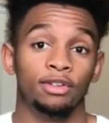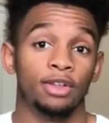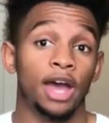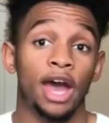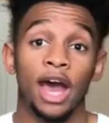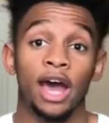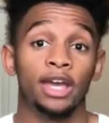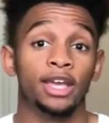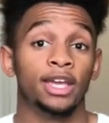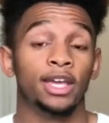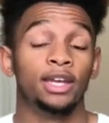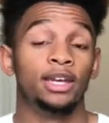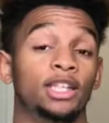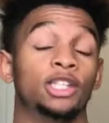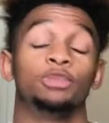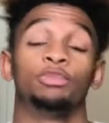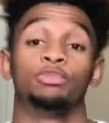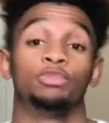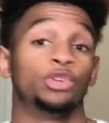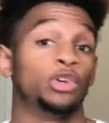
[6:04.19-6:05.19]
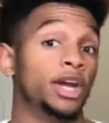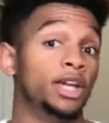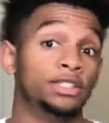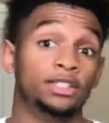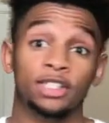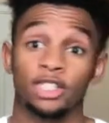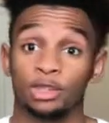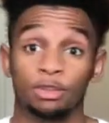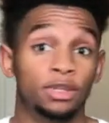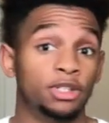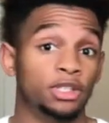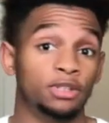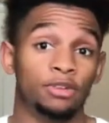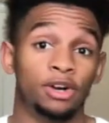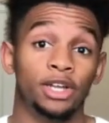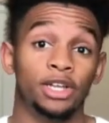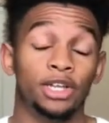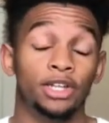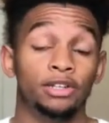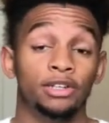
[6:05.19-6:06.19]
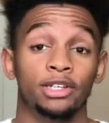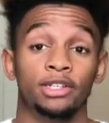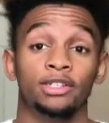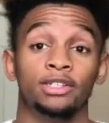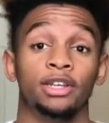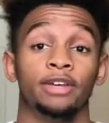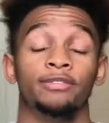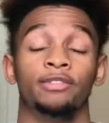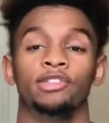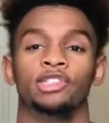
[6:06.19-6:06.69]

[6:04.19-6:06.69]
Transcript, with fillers: the high ex crazy expensive, all the other good stuff.